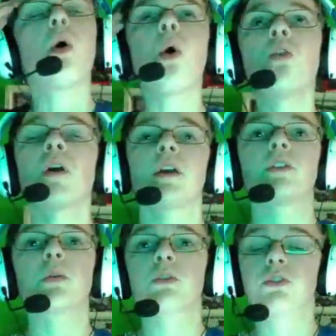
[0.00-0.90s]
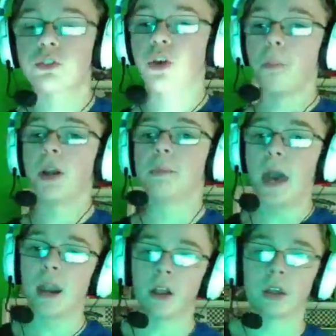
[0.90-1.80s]
whole race, there was somebody
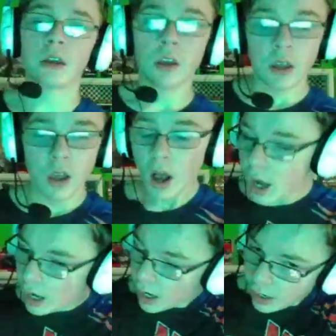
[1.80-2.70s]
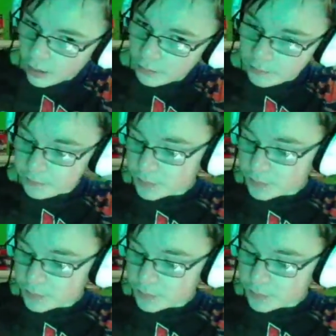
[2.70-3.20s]
battling. And